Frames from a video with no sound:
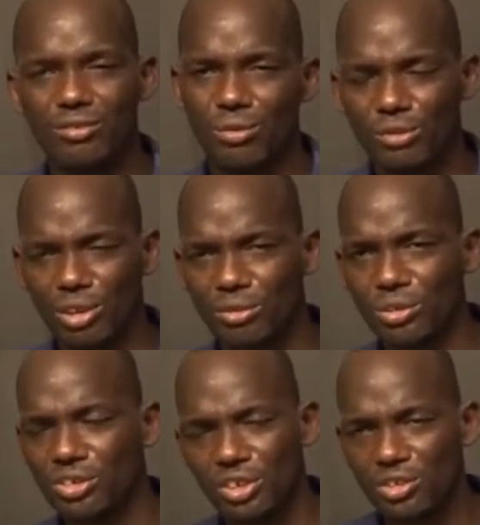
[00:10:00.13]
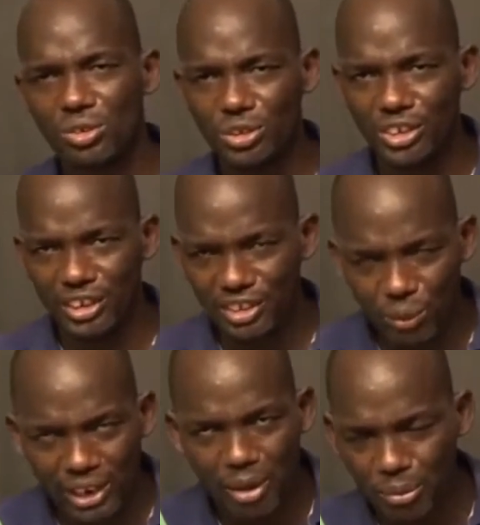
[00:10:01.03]
2022 is not yet
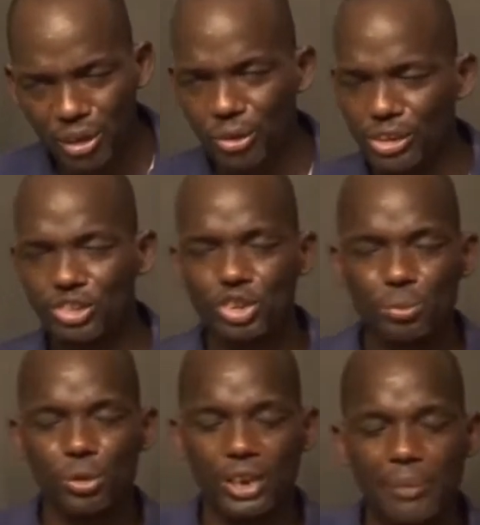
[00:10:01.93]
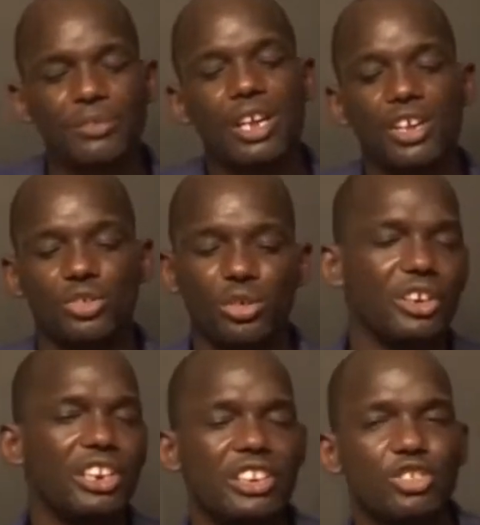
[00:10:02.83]
when I'm recording this program. So you
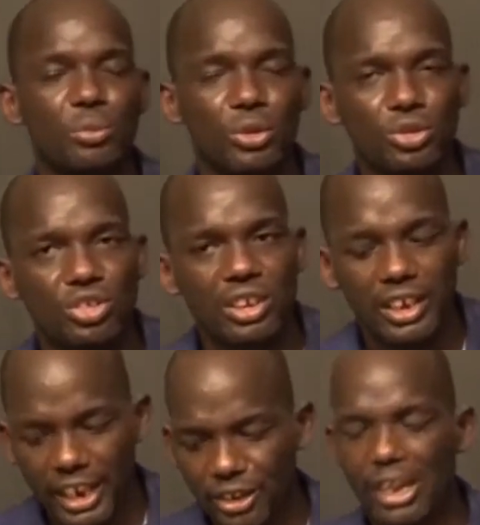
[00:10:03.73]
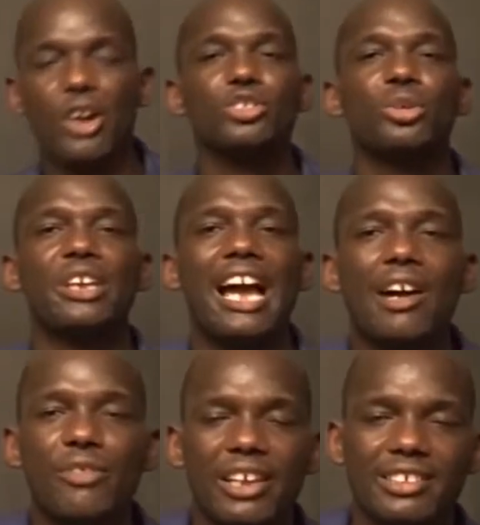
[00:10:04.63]
need these books. Also, we
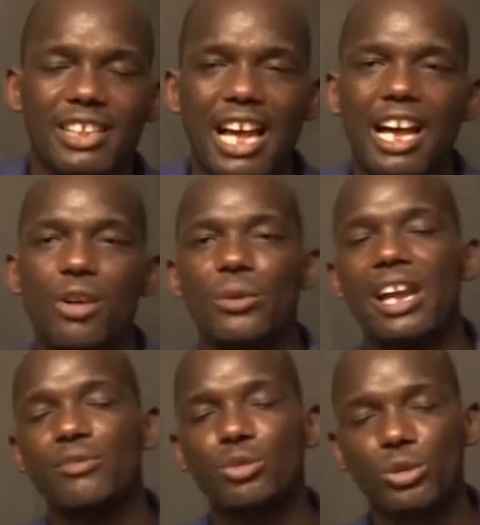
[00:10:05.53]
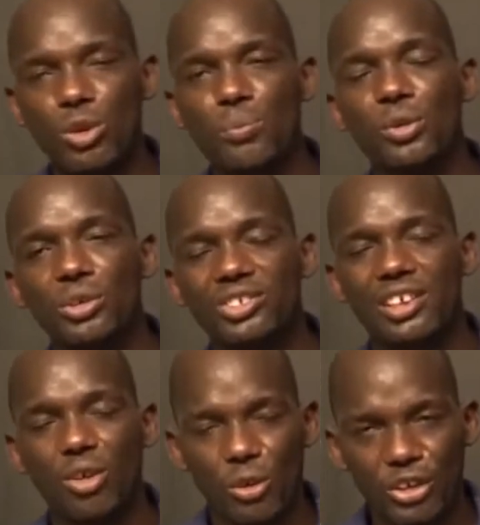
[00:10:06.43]
have to equip you with an
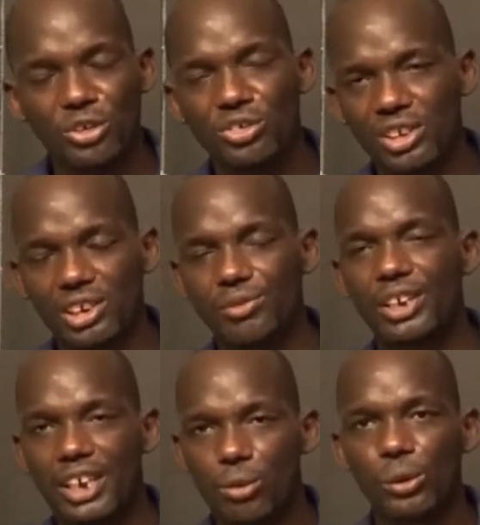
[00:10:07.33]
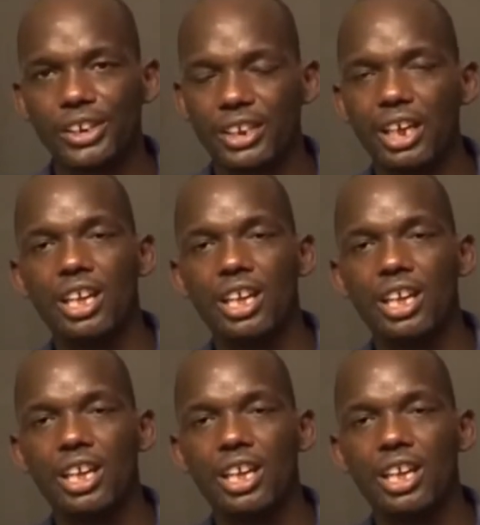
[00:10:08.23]
original scientific calculator.